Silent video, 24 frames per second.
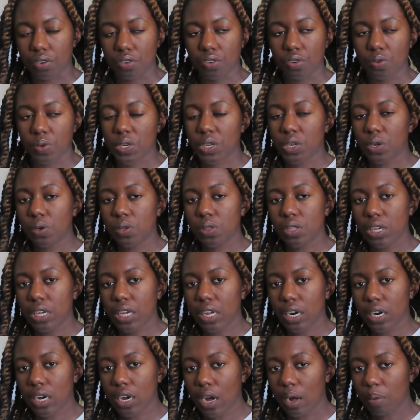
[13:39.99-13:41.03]
So we could only
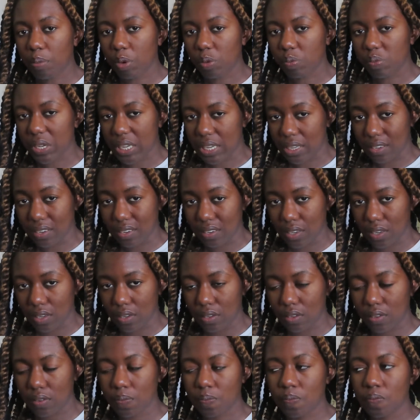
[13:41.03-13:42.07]
get a couple
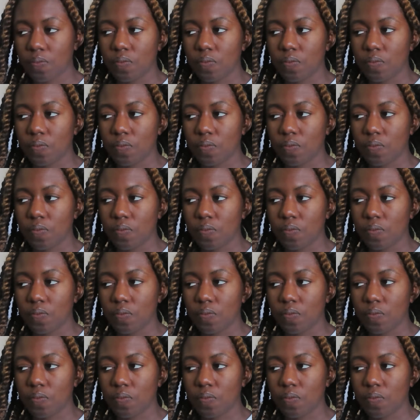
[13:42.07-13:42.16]
pieces.